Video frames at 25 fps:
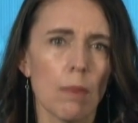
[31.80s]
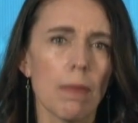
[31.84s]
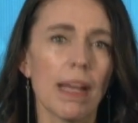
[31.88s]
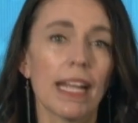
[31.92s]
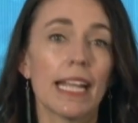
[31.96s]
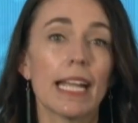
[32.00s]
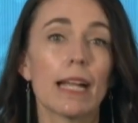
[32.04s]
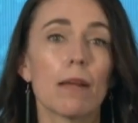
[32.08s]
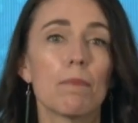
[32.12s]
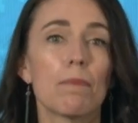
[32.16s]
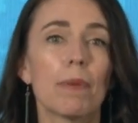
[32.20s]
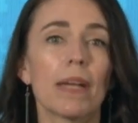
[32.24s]
We're
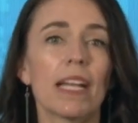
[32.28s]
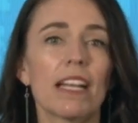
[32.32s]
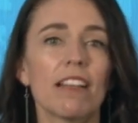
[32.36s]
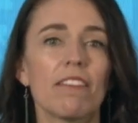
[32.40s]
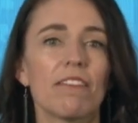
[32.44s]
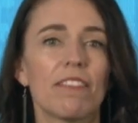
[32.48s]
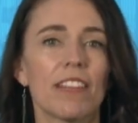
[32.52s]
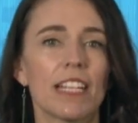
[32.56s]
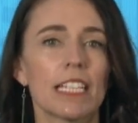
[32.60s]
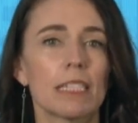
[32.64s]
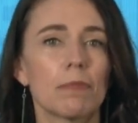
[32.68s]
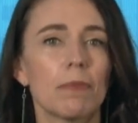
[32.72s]
making a big
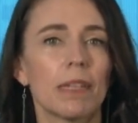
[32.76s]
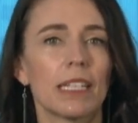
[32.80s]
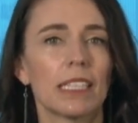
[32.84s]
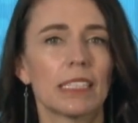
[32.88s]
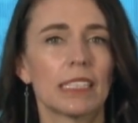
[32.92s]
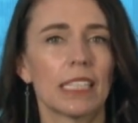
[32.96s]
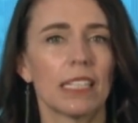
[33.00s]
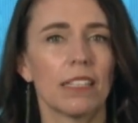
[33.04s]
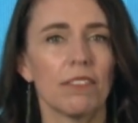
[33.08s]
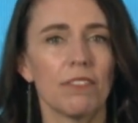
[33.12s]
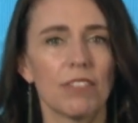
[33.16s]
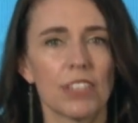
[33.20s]

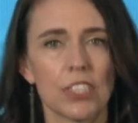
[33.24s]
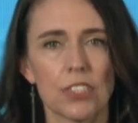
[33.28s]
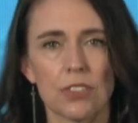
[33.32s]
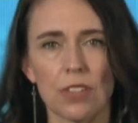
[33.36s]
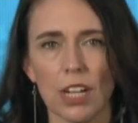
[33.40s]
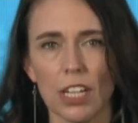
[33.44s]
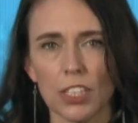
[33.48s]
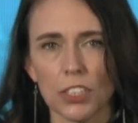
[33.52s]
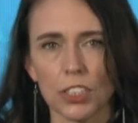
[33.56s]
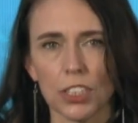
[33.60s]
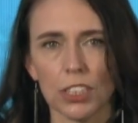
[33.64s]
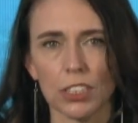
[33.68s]
investment into
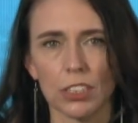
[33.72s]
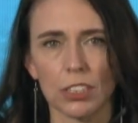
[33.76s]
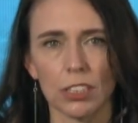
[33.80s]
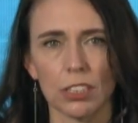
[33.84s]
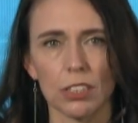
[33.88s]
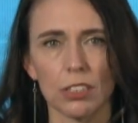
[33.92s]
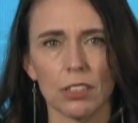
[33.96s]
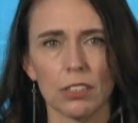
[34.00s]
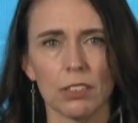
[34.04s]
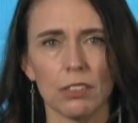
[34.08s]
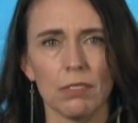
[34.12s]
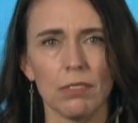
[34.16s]
infrastructure
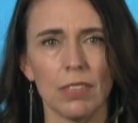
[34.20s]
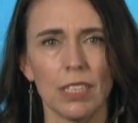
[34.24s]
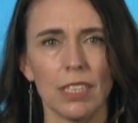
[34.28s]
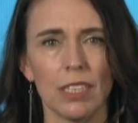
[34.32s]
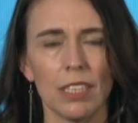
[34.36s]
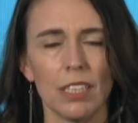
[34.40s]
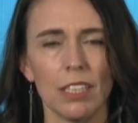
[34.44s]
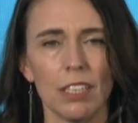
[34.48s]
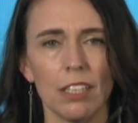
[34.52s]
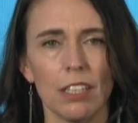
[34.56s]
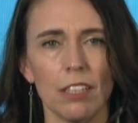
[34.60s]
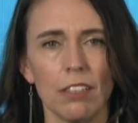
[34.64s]
too.
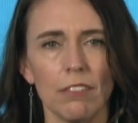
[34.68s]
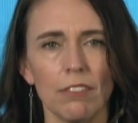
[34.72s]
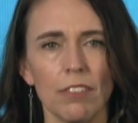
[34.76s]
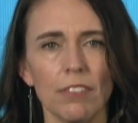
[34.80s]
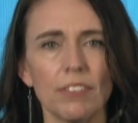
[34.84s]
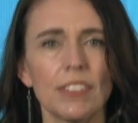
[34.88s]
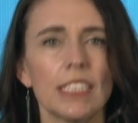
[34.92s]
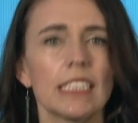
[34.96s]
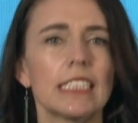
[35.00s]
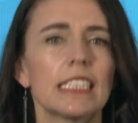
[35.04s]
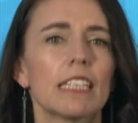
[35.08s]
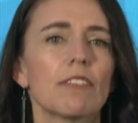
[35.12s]

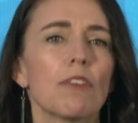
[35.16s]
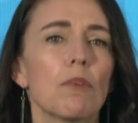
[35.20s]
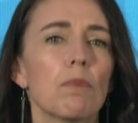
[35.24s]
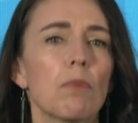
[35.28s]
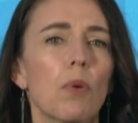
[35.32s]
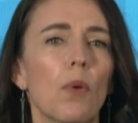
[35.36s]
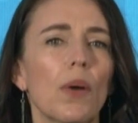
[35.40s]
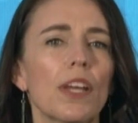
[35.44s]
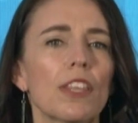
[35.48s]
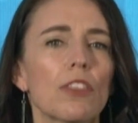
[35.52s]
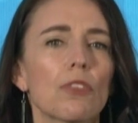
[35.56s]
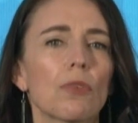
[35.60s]

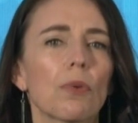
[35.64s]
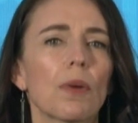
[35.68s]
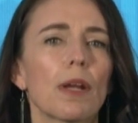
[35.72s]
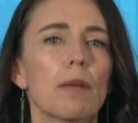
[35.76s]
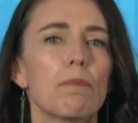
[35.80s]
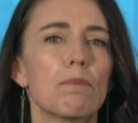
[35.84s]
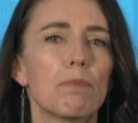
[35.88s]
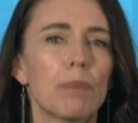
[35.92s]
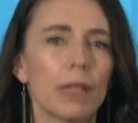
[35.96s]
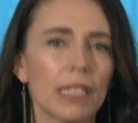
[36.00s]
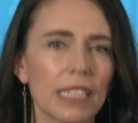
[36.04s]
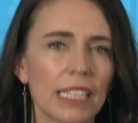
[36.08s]

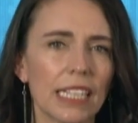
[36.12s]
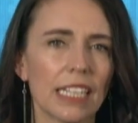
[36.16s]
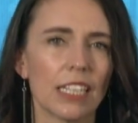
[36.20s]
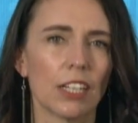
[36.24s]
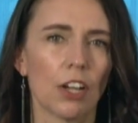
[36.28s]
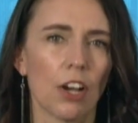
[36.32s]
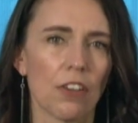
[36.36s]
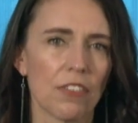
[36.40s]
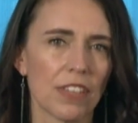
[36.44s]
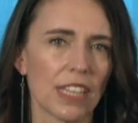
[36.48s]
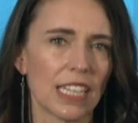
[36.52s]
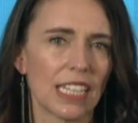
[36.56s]
57.3
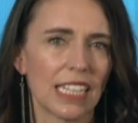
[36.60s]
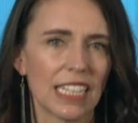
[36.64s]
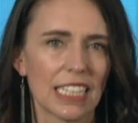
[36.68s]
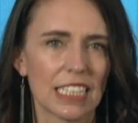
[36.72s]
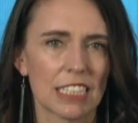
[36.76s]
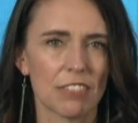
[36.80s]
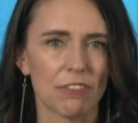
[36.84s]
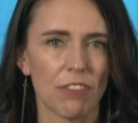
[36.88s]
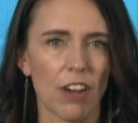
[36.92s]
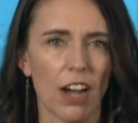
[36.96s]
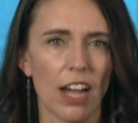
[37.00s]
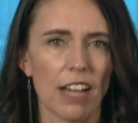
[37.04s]
billion over the
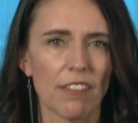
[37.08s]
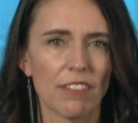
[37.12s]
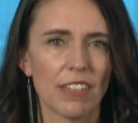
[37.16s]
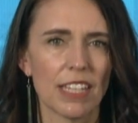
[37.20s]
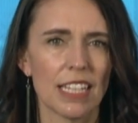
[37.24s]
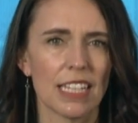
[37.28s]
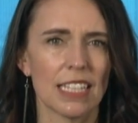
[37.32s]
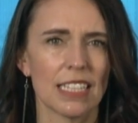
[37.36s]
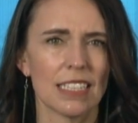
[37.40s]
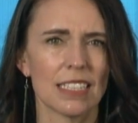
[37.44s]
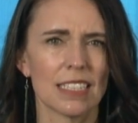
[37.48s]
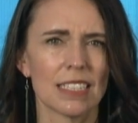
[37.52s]
next
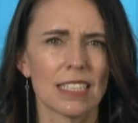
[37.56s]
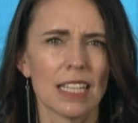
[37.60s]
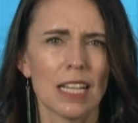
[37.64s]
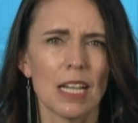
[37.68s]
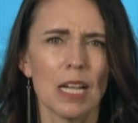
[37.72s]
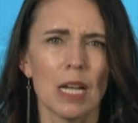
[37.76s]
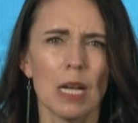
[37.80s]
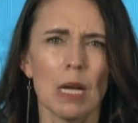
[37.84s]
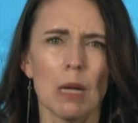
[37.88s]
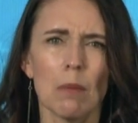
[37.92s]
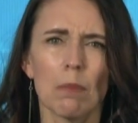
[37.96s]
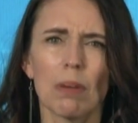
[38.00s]
5 years,
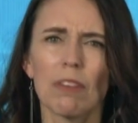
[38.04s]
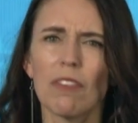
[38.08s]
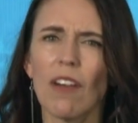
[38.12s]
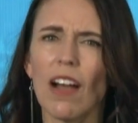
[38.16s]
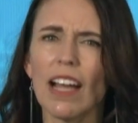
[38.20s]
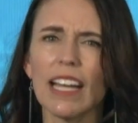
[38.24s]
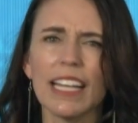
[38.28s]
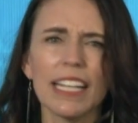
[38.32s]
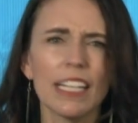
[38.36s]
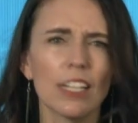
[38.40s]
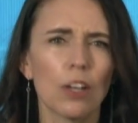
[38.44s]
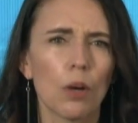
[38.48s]

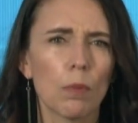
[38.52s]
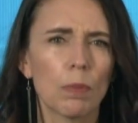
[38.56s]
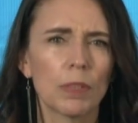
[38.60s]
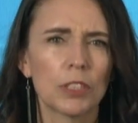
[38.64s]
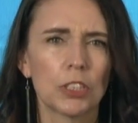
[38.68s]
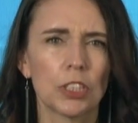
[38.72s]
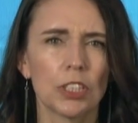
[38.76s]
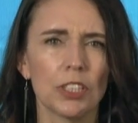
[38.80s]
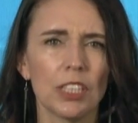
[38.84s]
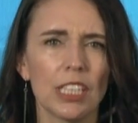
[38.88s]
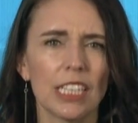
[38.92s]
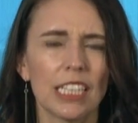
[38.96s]
providing an
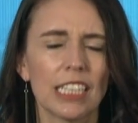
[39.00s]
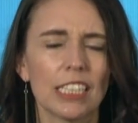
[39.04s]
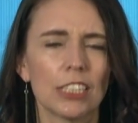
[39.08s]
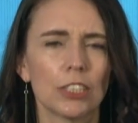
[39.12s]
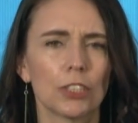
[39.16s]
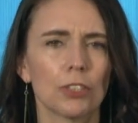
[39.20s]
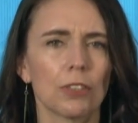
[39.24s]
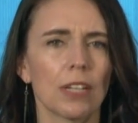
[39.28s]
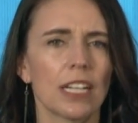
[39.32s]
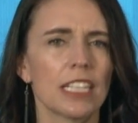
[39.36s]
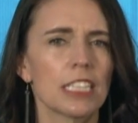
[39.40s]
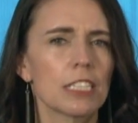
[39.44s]
opportunity
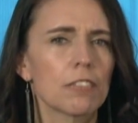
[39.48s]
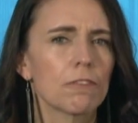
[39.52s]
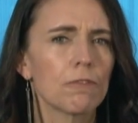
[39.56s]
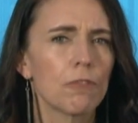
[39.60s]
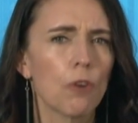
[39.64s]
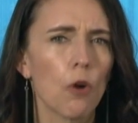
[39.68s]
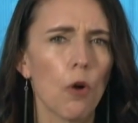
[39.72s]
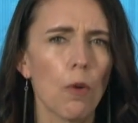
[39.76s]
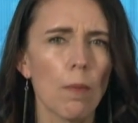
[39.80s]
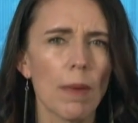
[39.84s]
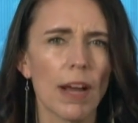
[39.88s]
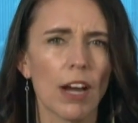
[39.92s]
to
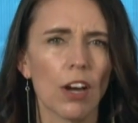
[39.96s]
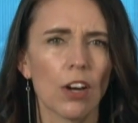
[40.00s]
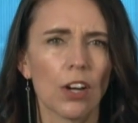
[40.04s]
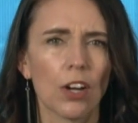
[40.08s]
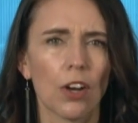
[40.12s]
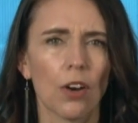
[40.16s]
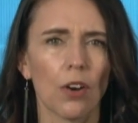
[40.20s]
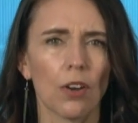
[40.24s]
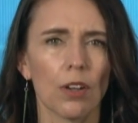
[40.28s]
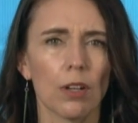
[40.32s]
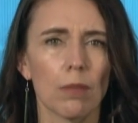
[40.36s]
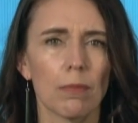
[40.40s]
transform our
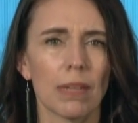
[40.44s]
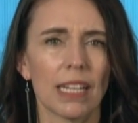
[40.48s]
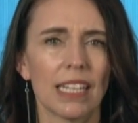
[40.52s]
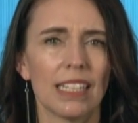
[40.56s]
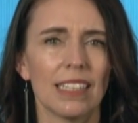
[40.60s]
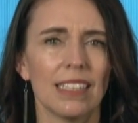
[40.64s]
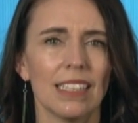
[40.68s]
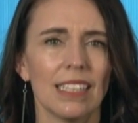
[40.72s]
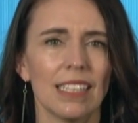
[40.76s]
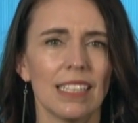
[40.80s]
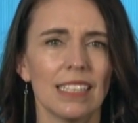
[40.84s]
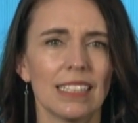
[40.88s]

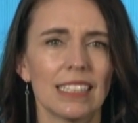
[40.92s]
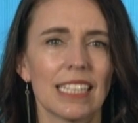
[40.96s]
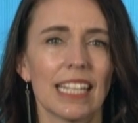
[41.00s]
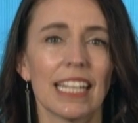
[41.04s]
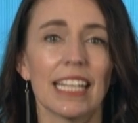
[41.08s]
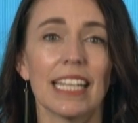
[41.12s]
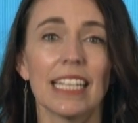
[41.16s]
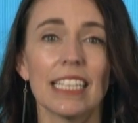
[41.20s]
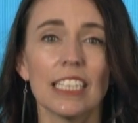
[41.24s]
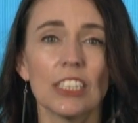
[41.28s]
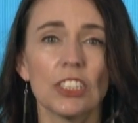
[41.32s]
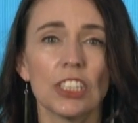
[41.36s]
economy
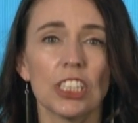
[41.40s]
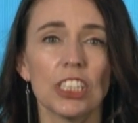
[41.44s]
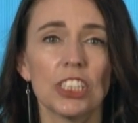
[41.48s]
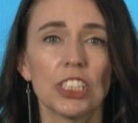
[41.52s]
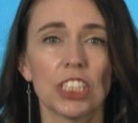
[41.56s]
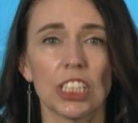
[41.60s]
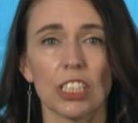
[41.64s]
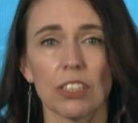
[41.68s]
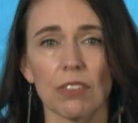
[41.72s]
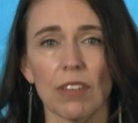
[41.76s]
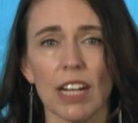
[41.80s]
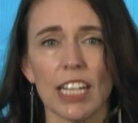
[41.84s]
to
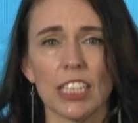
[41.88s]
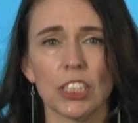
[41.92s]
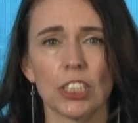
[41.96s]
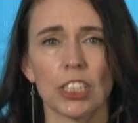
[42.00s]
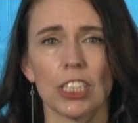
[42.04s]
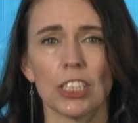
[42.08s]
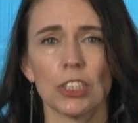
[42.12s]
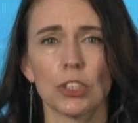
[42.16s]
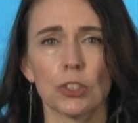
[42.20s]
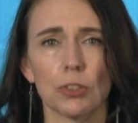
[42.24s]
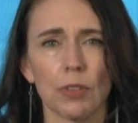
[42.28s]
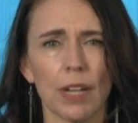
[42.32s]
energy
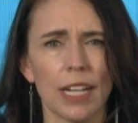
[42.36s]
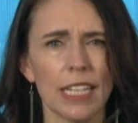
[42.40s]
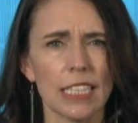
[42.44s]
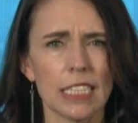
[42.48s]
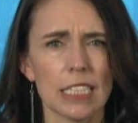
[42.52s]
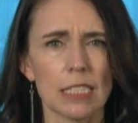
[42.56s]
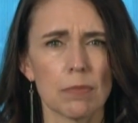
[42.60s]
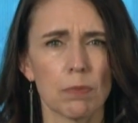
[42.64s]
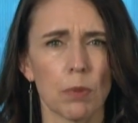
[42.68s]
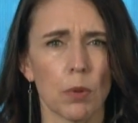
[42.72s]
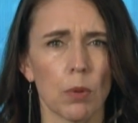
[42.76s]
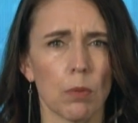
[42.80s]
generation and
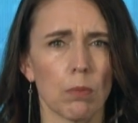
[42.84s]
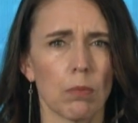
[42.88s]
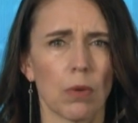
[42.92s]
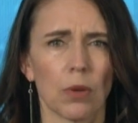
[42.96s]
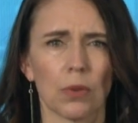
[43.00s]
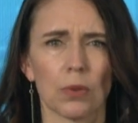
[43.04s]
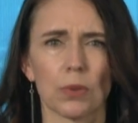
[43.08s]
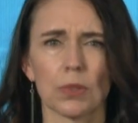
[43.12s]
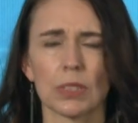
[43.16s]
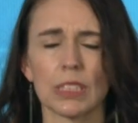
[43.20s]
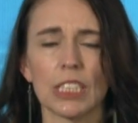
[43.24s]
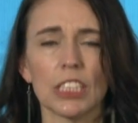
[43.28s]
transport
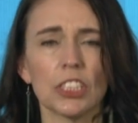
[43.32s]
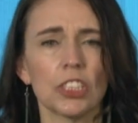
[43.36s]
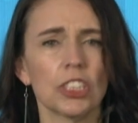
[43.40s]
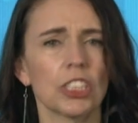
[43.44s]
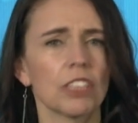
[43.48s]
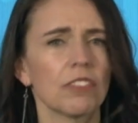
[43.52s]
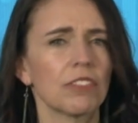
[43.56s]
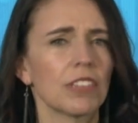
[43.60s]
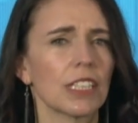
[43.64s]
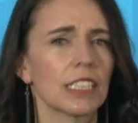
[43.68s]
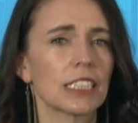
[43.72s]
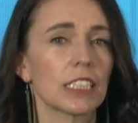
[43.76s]
models that
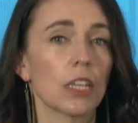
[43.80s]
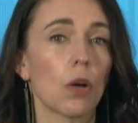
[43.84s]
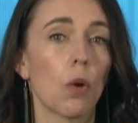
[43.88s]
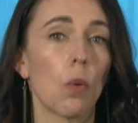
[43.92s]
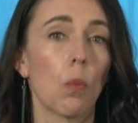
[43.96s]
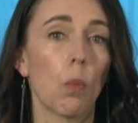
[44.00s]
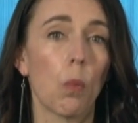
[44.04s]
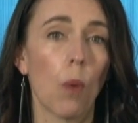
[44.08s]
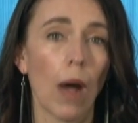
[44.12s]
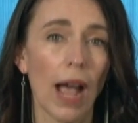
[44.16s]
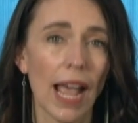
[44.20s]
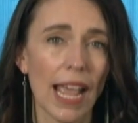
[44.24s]
shift us
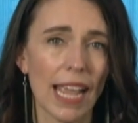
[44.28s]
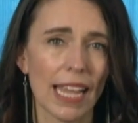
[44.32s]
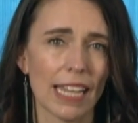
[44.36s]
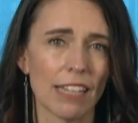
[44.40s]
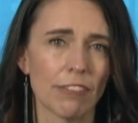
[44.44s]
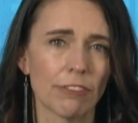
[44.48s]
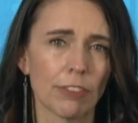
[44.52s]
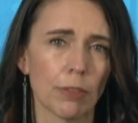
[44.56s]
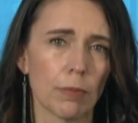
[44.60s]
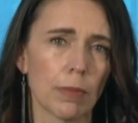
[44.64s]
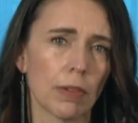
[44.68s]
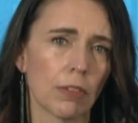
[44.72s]

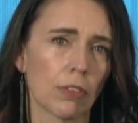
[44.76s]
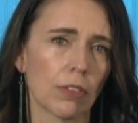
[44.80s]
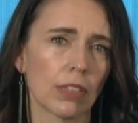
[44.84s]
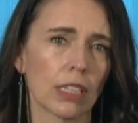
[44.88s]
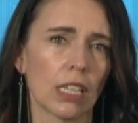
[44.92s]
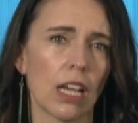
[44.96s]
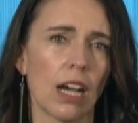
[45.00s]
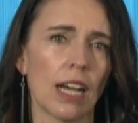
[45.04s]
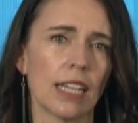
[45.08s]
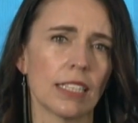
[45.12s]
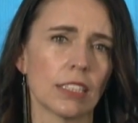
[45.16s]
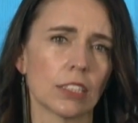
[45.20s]
away from a
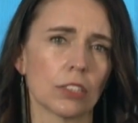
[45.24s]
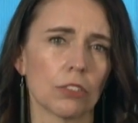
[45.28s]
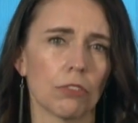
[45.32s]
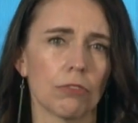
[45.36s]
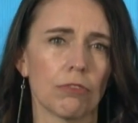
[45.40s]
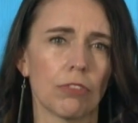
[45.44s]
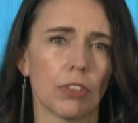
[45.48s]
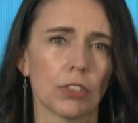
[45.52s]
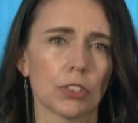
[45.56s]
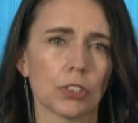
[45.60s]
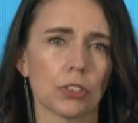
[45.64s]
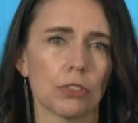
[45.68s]
reliance
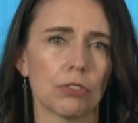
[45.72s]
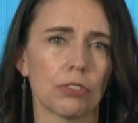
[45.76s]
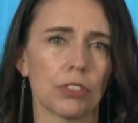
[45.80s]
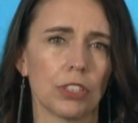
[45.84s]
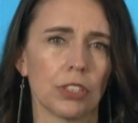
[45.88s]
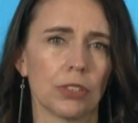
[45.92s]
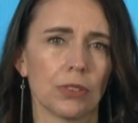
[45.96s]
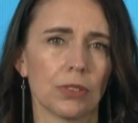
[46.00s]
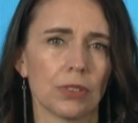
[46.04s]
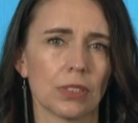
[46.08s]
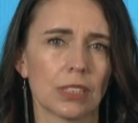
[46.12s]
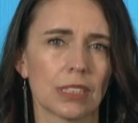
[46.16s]
on fossil
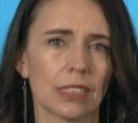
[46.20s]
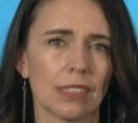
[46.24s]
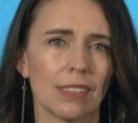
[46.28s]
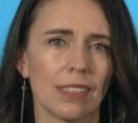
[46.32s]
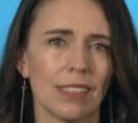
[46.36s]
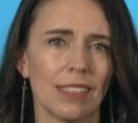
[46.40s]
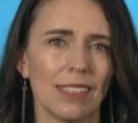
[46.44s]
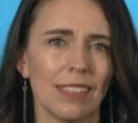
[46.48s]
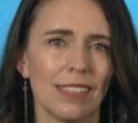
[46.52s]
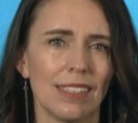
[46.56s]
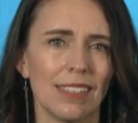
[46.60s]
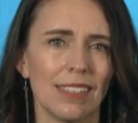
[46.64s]
fuels.